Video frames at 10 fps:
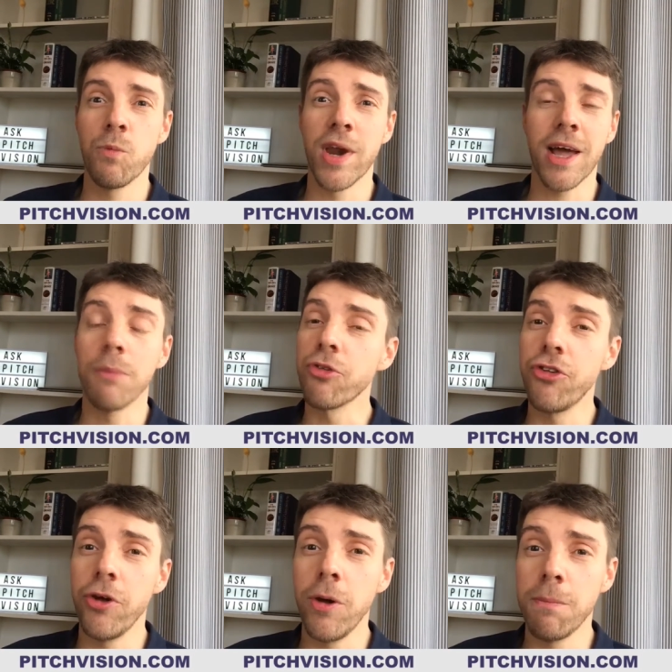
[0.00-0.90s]
when it comes
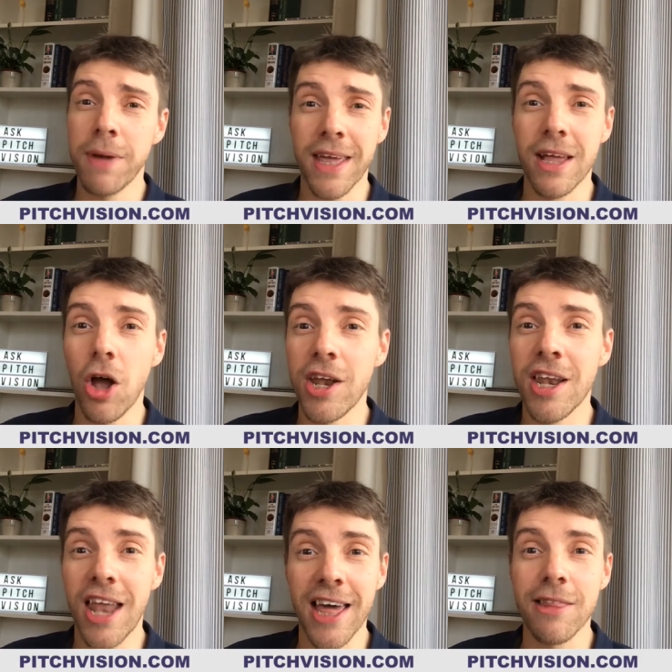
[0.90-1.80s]
to picking line
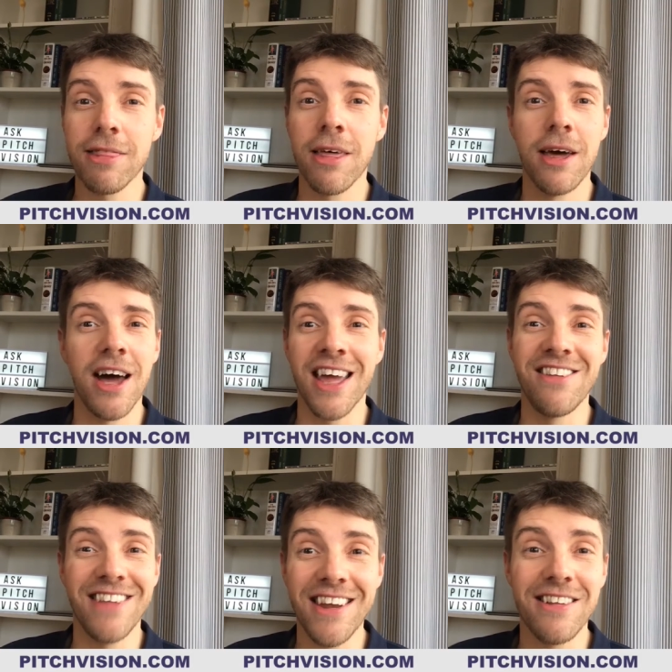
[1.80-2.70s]
and length
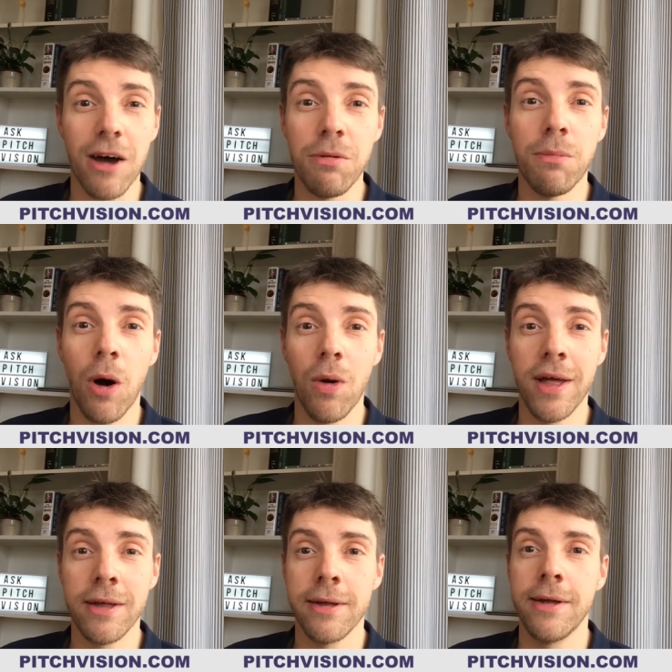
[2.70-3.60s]
against any type of
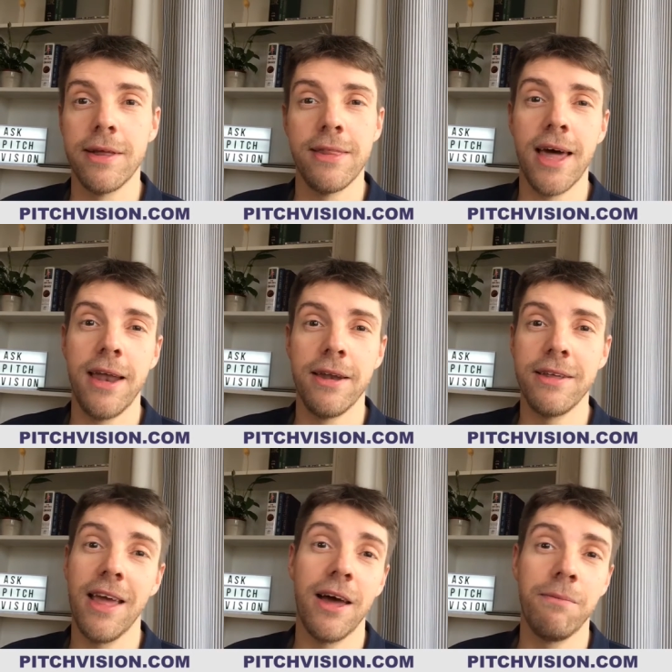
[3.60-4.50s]
bowling, then
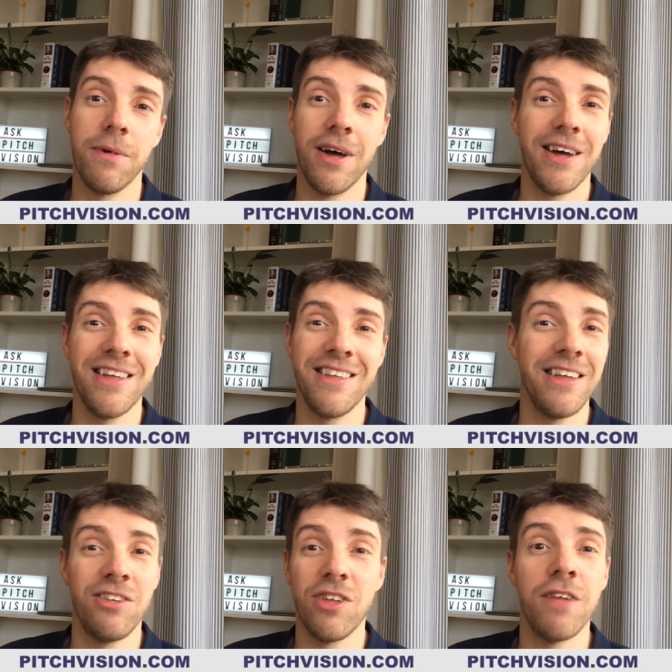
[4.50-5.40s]
yeah,
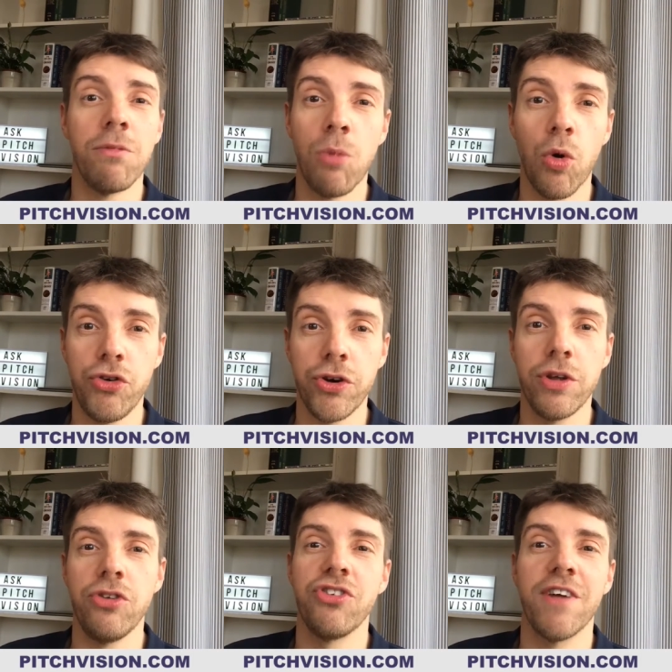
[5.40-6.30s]
it's even more true.
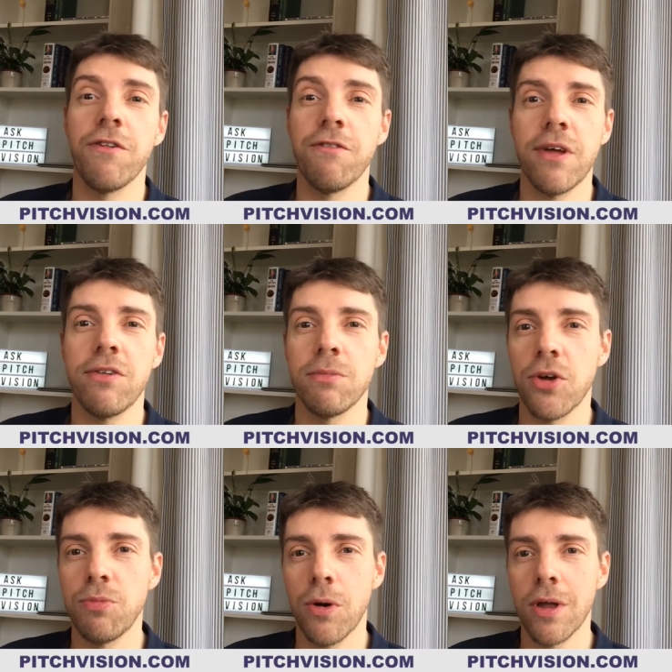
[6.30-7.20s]
You just have to face as
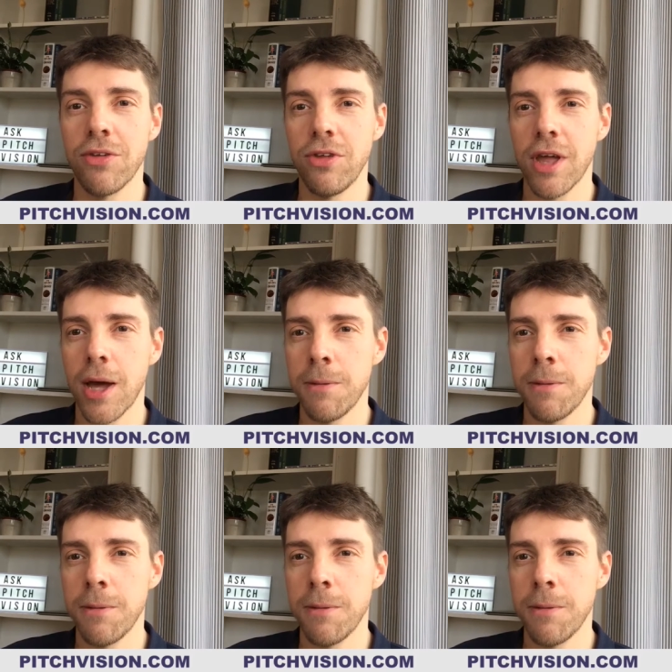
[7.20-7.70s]
much bowling as you